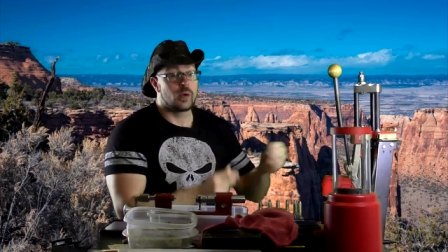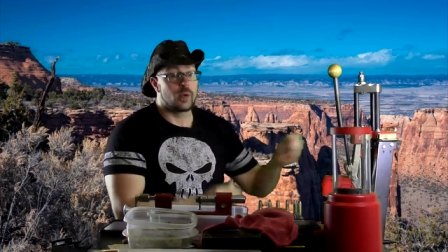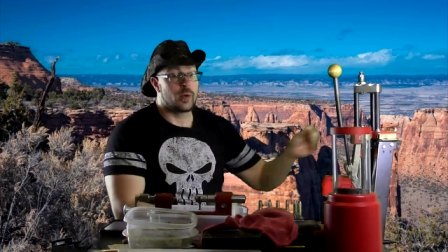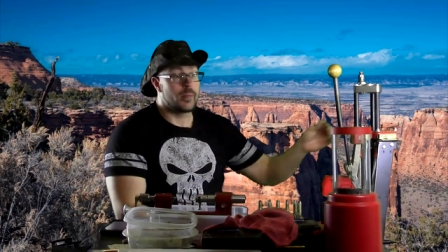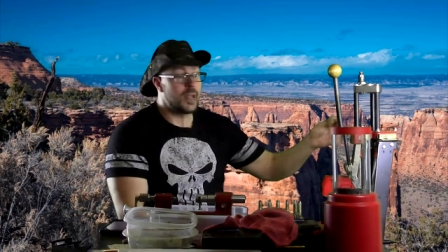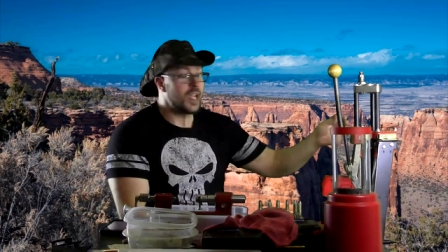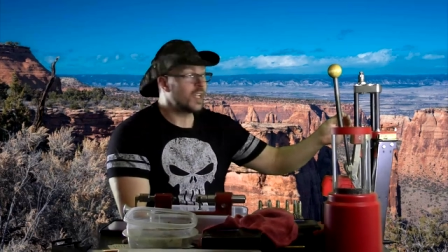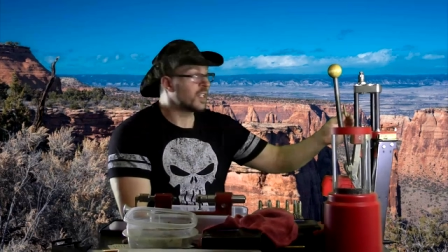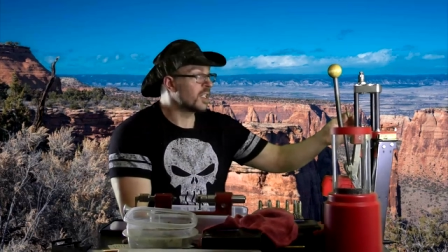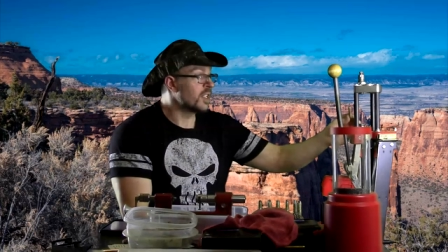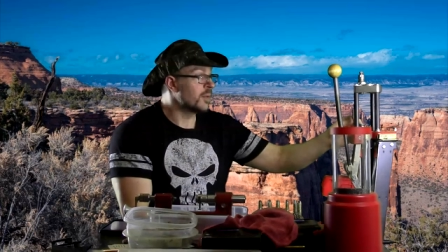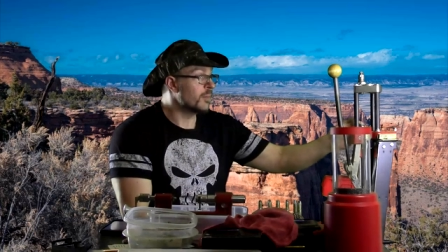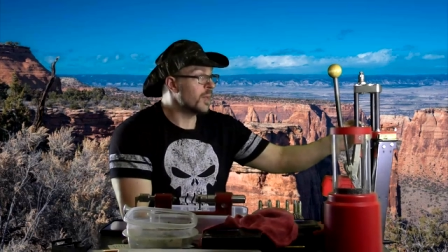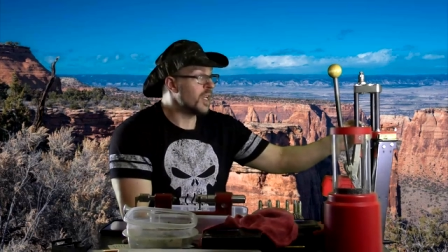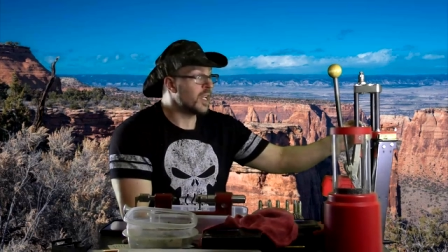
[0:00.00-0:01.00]
were manly
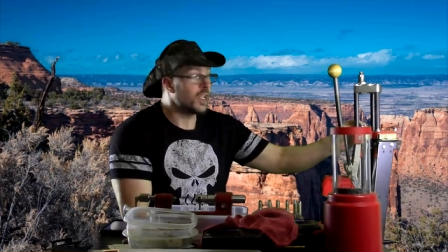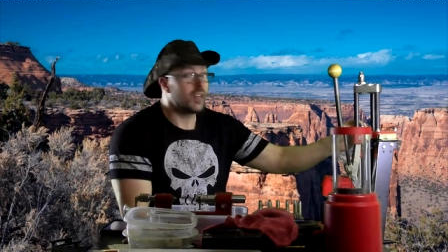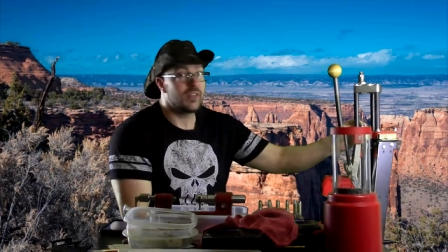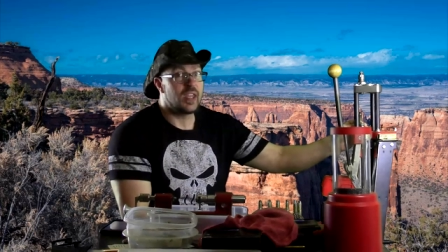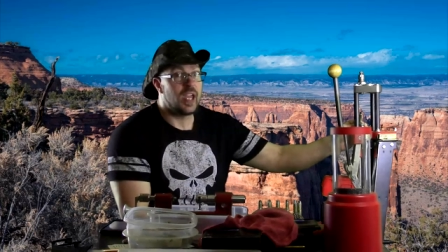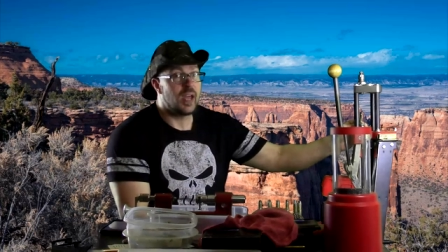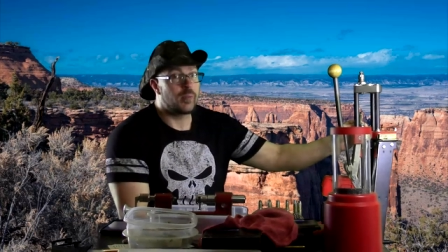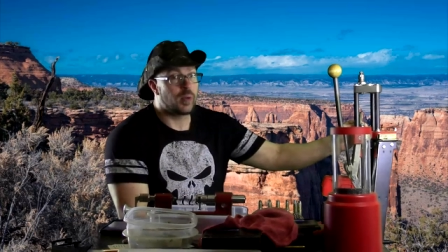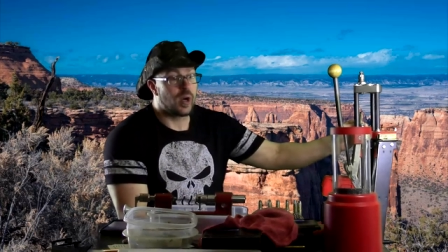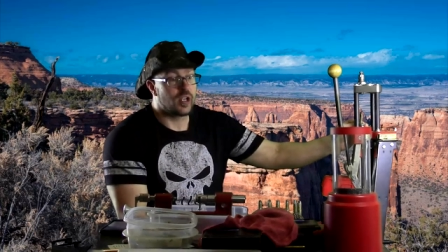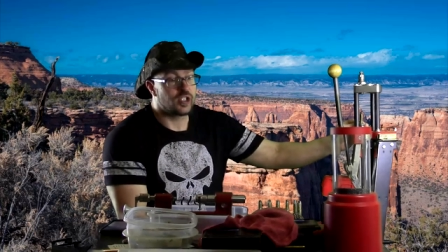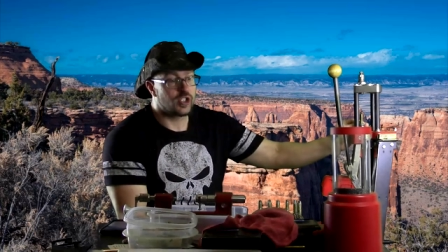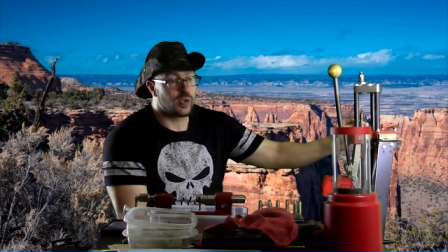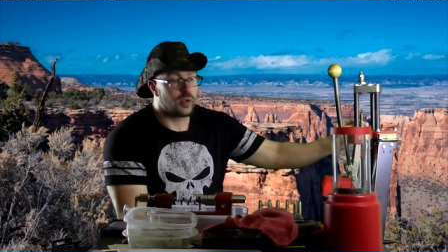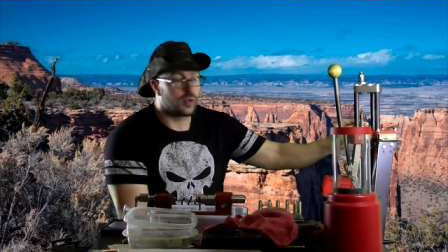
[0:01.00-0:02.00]
and big if they had
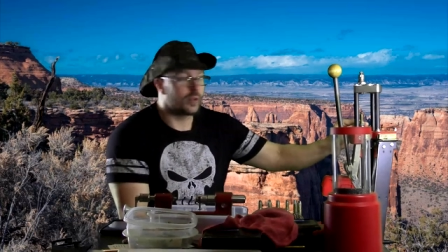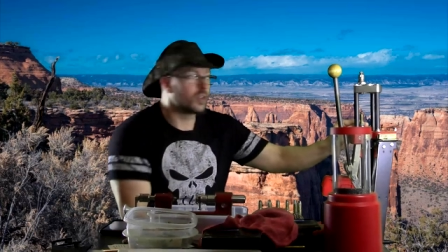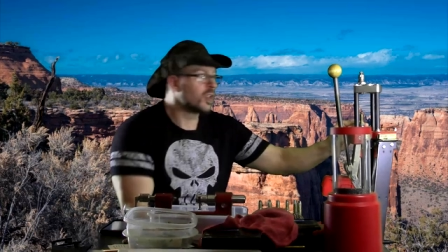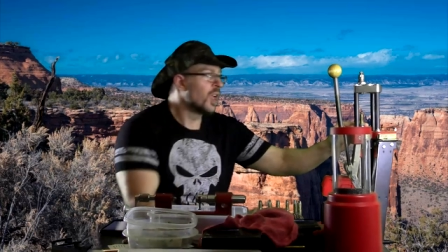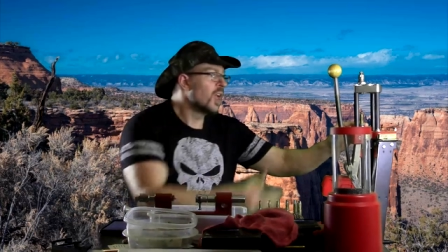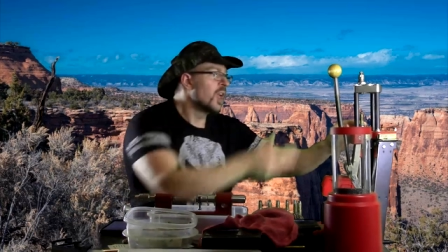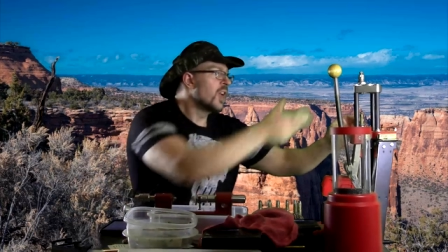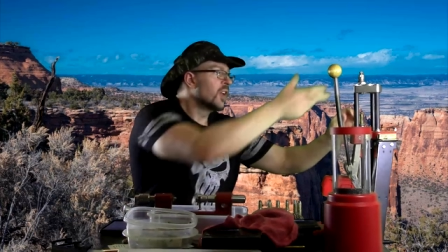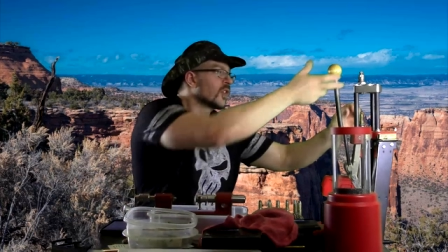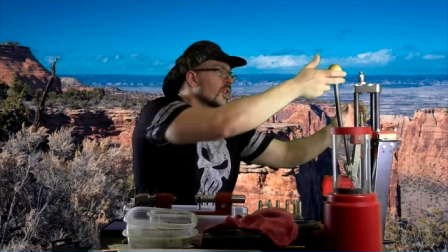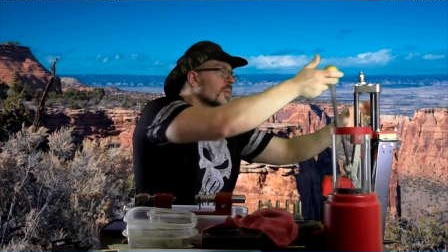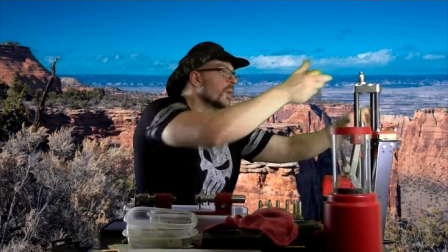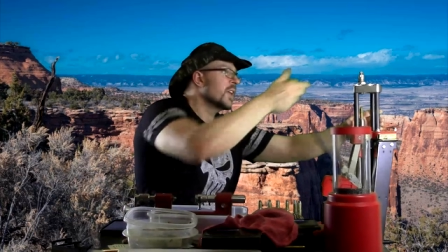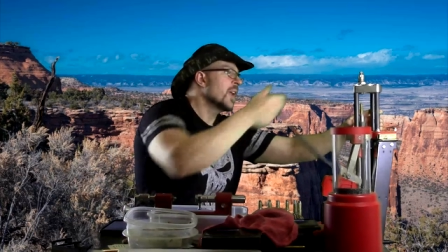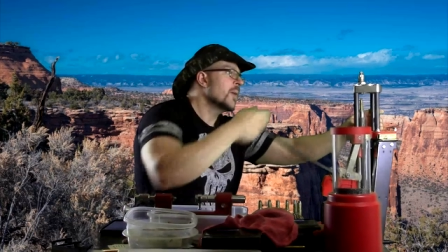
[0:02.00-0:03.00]
broad shoulders. So
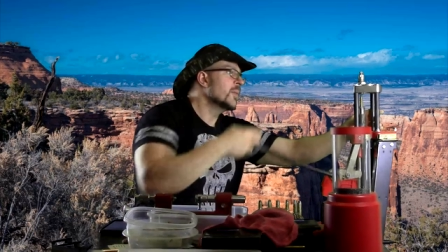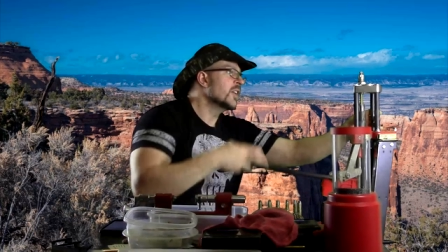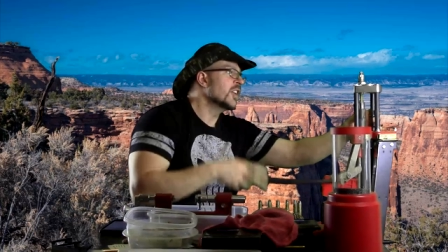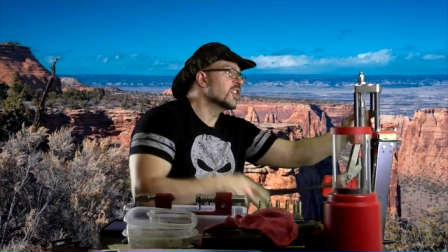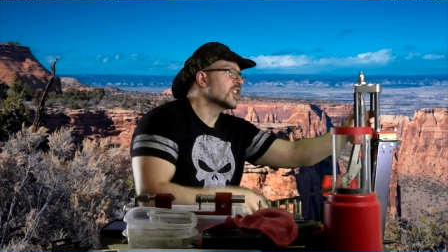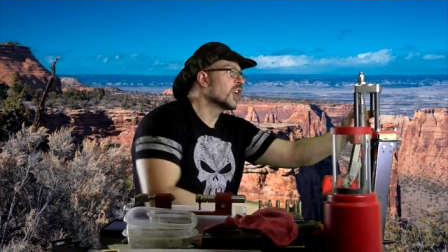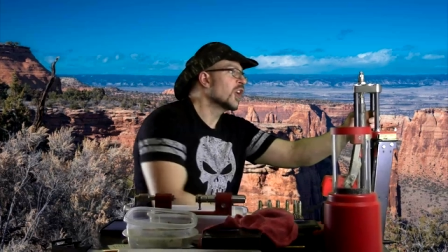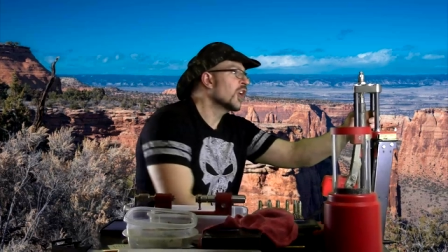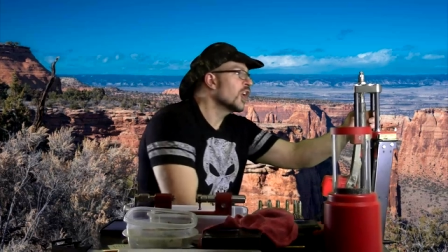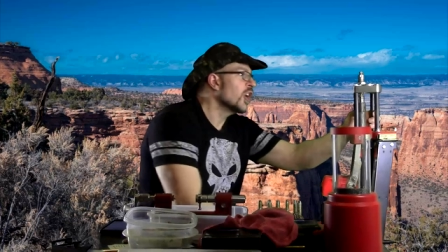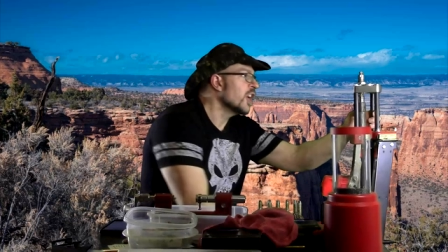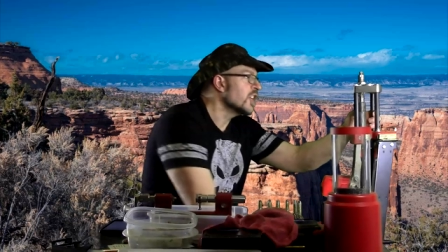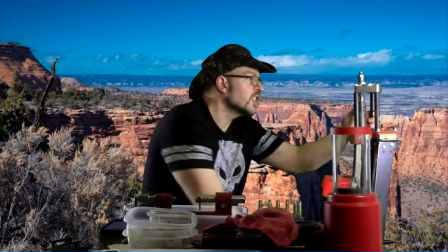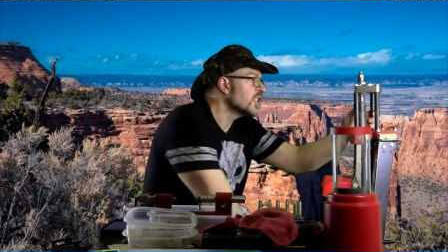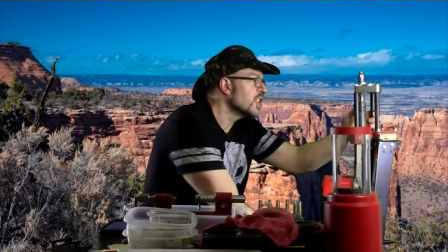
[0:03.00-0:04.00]
it became a deterrent,